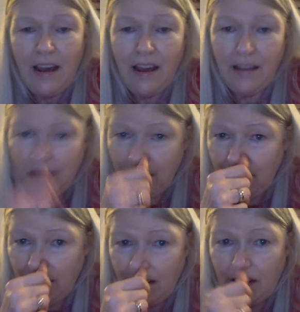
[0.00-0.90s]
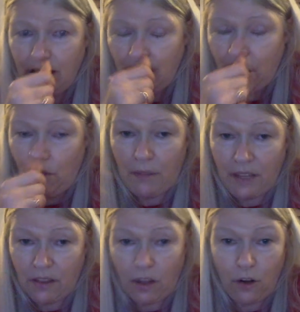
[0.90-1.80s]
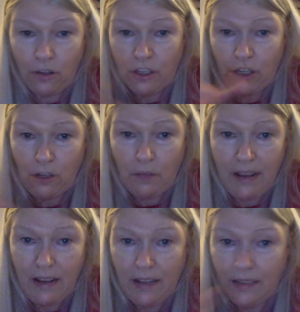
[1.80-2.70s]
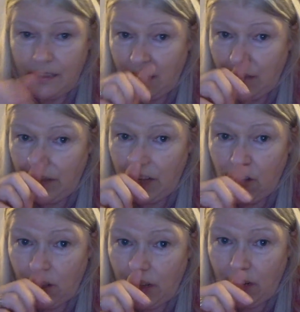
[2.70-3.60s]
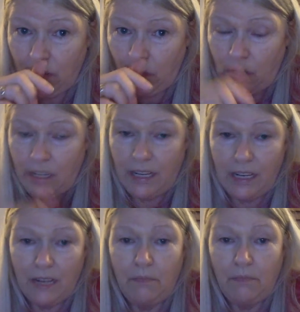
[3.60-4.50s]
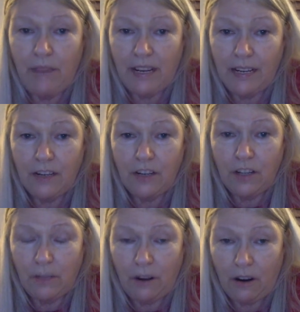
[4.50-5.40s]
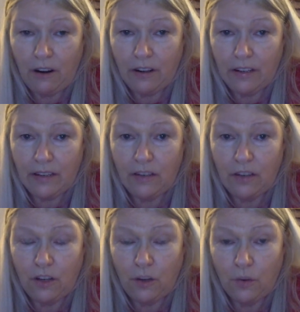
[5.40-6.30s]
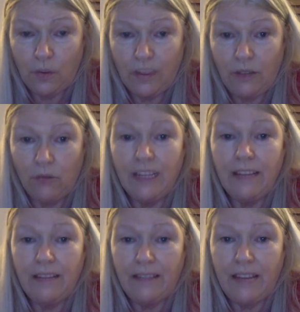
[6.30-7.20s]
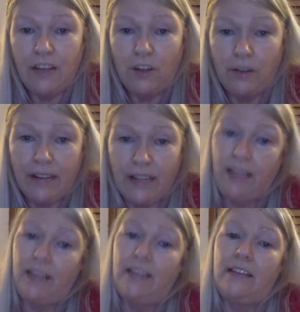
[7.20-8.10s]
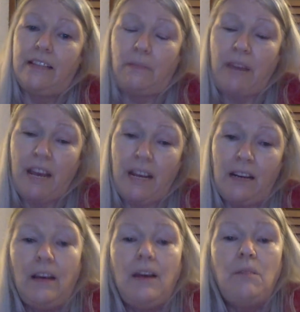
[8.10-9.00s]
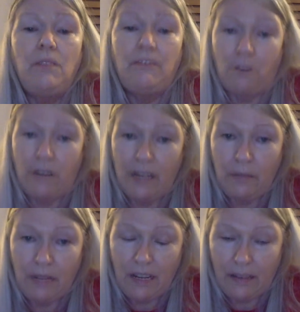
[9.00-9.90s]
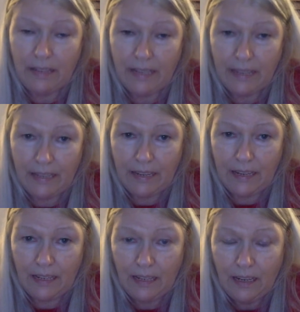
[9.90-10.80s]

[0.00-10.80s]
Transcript: And then but those two pens eventually would make it into the parks. So the only thing you're getting is a pen before anybody else gets it.